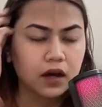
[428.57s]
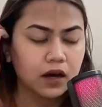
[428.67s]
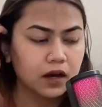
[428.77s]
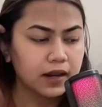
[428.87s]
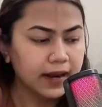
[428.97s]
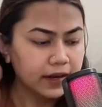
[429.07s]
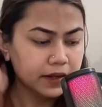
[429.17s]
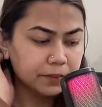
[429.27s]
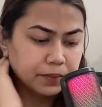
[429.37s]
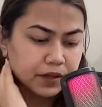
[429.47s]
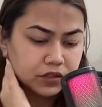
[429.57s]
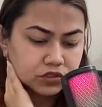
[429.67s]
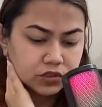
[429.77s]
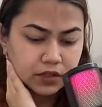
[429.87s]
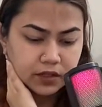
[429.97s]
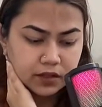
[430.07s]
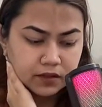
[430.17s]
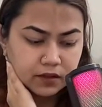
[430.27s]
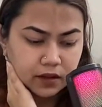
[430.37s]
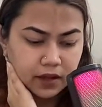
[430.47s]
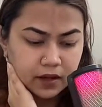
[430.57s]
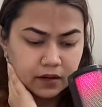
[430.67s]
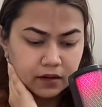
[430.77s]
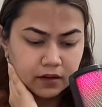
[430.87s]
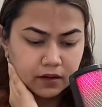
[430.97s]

A landing page is, again,